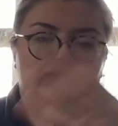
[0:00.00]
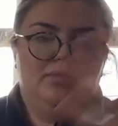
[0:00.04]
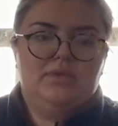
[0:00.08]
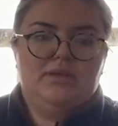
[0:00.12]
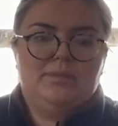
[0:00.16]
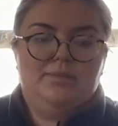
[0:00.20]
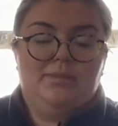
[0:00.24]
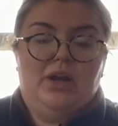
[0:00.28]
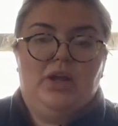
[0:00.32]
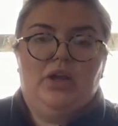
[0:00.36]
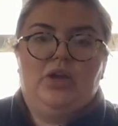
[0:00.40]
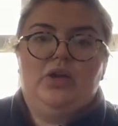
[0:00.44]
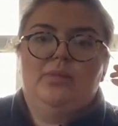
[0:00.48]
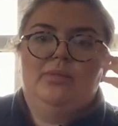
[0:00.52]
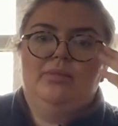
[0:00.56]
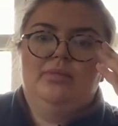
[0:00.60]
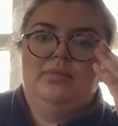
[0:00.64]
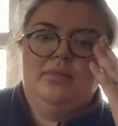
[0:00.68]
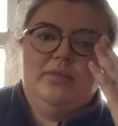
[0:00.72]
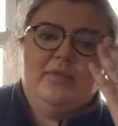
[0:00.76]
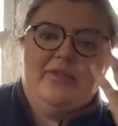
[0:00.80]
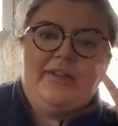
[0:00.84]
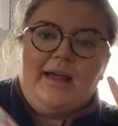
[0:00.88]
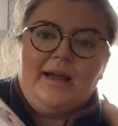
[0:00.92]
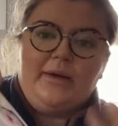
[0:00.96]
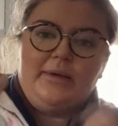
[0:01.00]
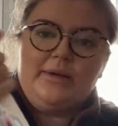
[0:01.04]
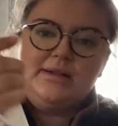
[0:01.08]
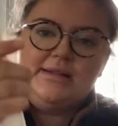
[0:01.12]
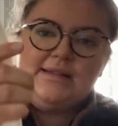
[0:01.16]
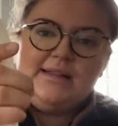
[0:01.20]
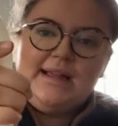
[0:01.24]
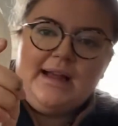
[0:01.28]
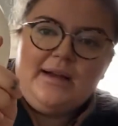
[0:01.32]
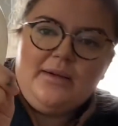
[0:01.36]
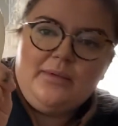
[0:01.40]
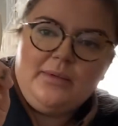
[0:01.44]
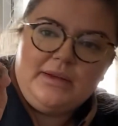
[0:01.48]
bloom, flowers,
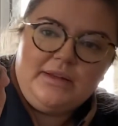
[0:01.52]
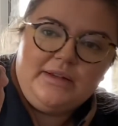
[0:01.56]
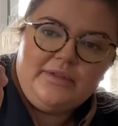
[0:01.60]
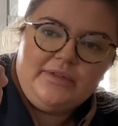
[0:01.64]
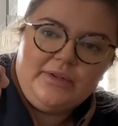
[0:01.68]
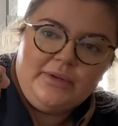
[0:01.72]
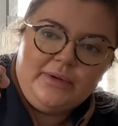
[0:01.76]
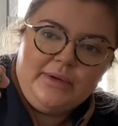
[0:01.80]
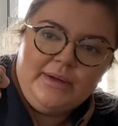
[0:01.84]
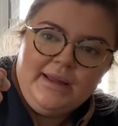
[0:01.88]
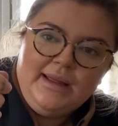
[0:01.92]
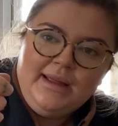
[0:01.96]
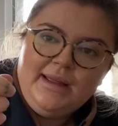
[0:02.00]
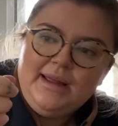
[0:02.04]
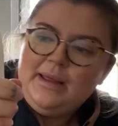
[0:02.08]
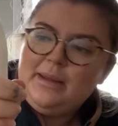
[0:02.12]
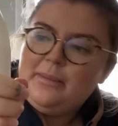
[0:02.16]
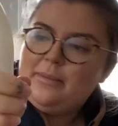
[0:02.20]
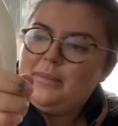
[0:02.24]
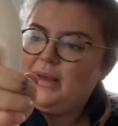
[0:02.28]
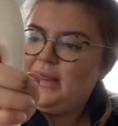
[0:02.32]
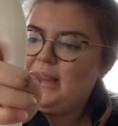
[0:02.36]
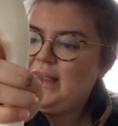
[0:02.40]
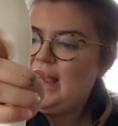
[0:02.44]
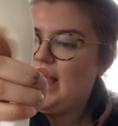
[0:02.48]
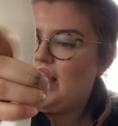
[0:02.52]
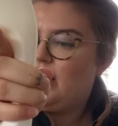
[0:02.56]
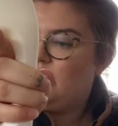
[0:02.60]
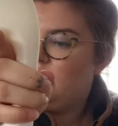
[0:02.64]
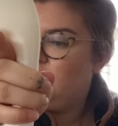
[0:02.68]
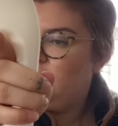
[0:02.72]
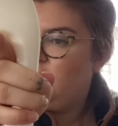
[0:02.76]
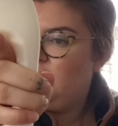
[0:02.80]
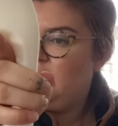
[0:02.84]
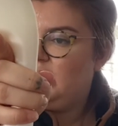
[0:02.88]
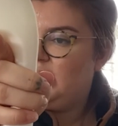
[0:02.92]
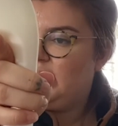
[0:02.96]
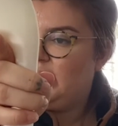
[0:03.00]
yeah, wonderful. But yeah,
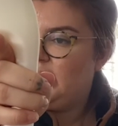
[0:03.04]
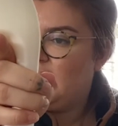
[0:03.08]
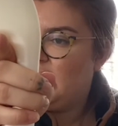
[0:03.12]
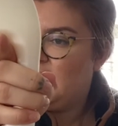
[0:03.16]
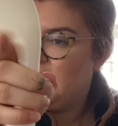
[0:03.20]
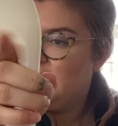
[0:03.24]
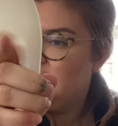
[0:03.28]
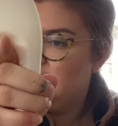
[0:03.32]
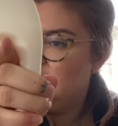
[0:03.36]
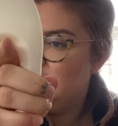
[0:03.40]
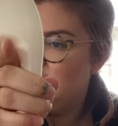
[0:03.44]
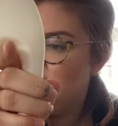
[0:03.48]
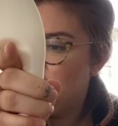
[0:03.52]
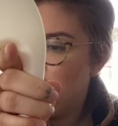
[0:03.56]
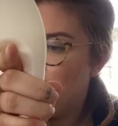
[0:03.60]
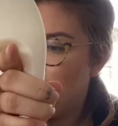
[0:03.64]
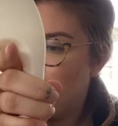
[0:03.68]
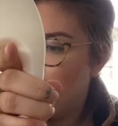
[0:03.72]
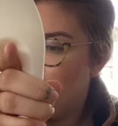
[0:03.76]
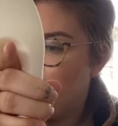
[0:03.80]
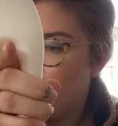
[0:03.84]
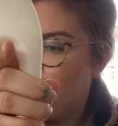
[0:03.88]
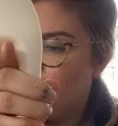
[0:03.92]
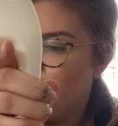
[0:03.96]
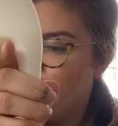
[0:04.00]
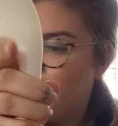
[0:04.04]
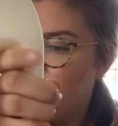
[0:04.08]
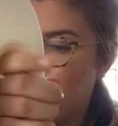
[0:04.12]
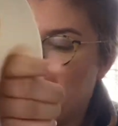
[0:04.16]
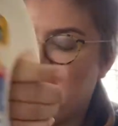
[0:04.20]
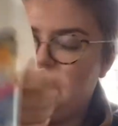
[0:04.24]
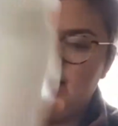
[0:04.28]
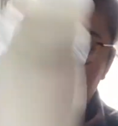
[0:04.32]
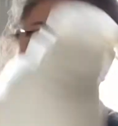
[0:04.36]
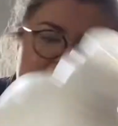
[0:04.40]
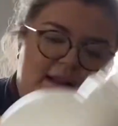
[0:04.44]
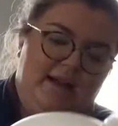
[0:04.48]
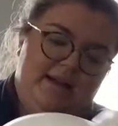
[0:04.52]
really nice. That
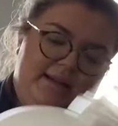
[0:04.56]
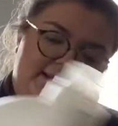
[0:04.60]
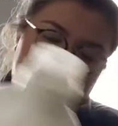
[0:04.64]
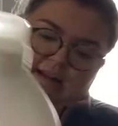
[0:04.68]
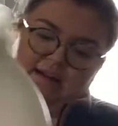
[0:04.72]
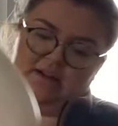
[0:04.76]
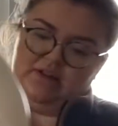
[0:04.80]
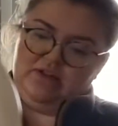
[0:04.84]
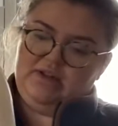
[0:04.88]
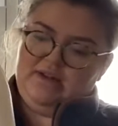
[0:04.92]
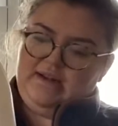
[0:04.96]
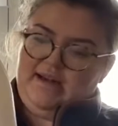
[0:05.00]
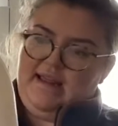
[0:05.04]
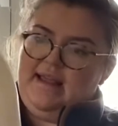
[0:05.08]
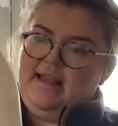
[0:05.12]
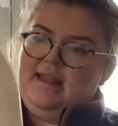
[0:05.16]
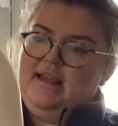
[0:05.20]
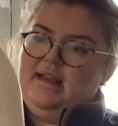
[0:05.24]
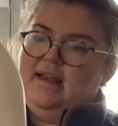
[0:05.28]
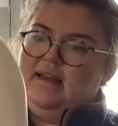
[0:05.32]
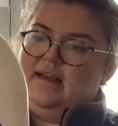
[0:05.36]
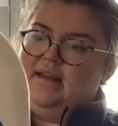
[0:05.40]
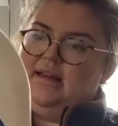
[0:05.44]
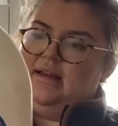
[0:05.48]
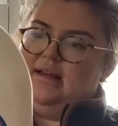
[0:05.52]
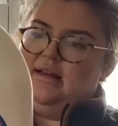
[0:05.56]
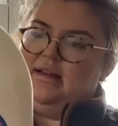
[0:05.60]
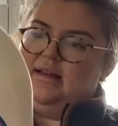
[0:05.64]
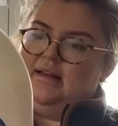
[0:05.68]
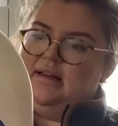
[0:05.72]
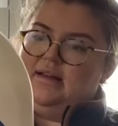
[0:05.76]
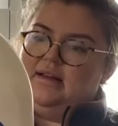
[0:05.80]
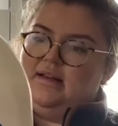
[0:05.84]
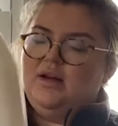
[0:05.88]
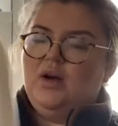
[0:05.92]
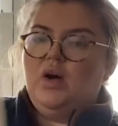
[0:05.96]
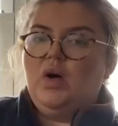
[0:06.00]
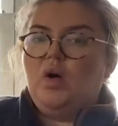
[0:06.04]
is nice, actually.
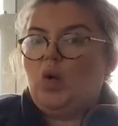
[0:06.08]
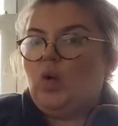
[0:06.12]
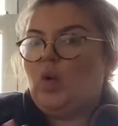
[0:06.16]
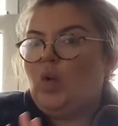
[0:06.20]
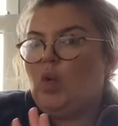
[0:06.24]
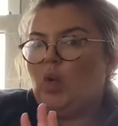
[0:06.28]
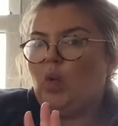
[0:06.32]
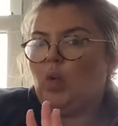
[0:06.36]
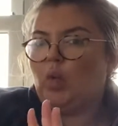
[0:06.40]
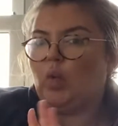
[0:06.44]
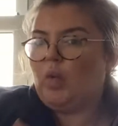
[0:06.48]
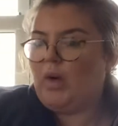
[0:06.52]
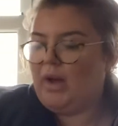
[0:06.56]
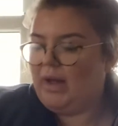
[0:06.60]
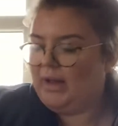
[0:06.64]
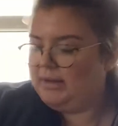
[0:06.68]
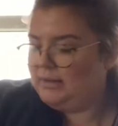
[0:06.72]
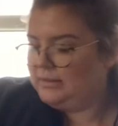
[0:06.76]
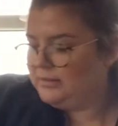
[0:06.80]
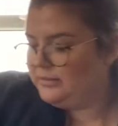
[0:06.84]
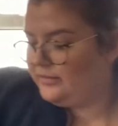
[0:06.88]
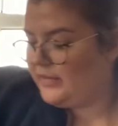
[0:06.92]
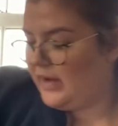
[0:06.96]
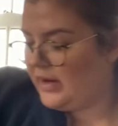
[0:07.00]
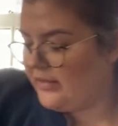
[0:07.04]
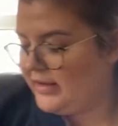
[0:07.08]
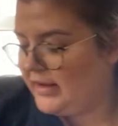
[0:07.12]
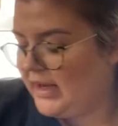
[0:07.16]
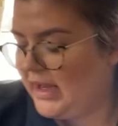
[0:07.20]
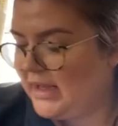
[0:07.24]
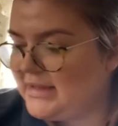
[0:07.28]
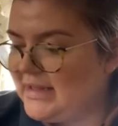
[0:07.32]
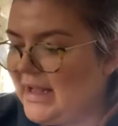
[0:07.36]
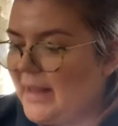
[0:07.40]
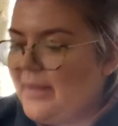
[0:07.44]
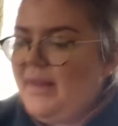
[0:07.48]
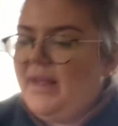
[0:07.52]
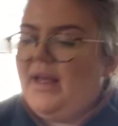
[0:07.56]
Oh, very nice.
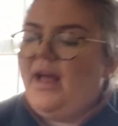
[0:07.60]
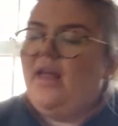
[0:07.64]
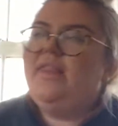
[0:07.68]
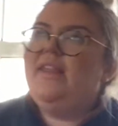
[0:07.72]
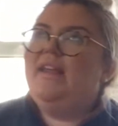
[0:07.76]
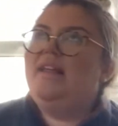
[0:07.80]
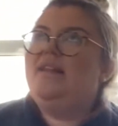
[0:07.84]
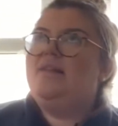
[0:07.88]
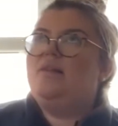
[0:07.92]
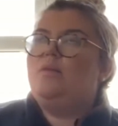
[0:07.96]
And th this